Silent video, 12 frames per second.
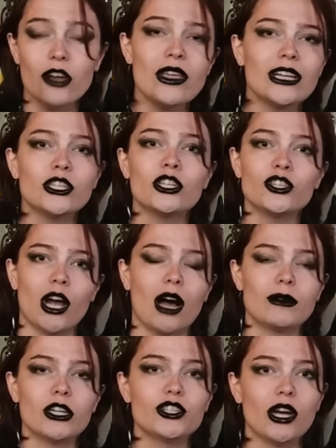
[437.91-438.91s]
Oh, that's her
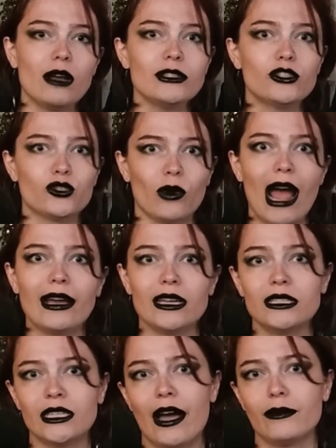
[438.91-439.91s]
job. Her job is
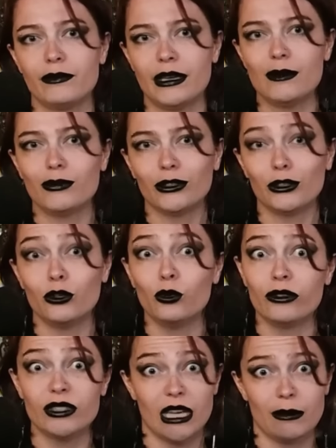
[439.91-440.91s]
tracking down people who
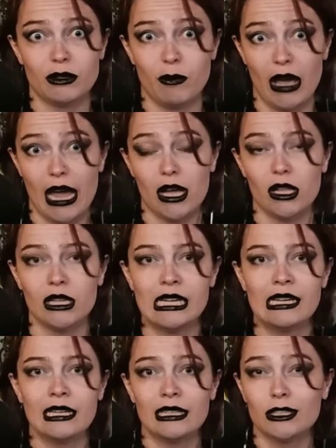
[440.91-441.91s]
have skipped bail.
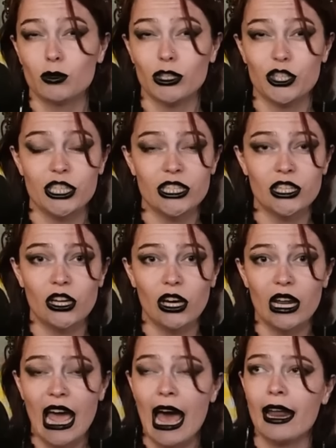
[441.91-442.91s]
It's what she's
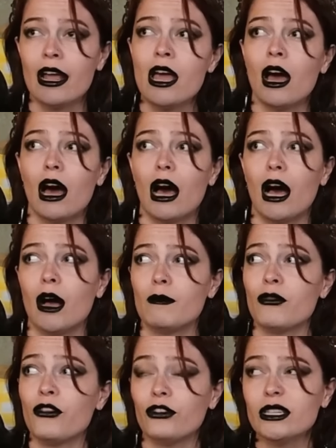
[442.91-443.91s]
good at.
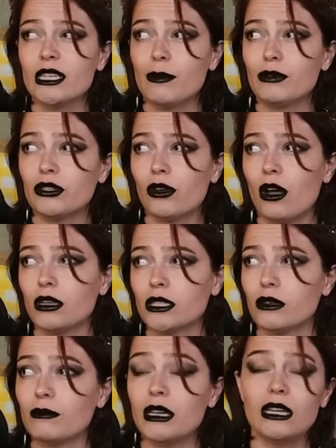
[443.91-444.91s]
The first episode,
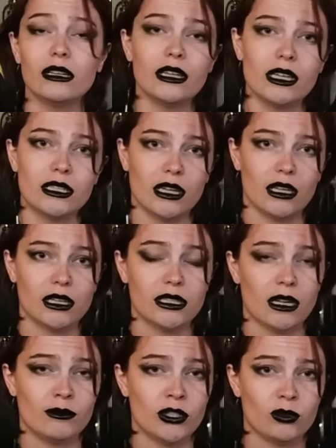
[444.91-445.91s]
also immediately they tell us
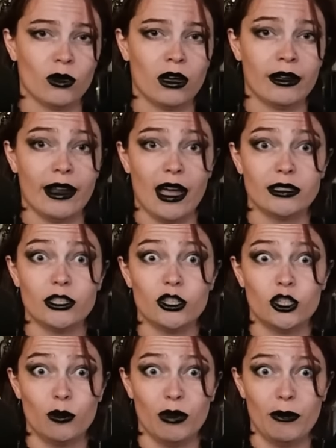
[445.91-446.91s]
Emma Swan has a
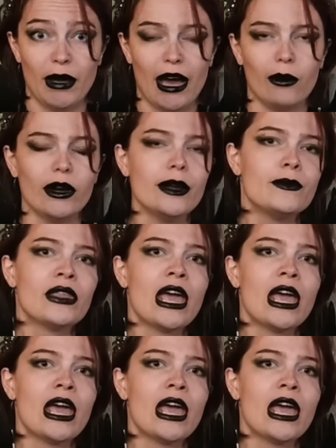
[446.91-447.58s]
superpower.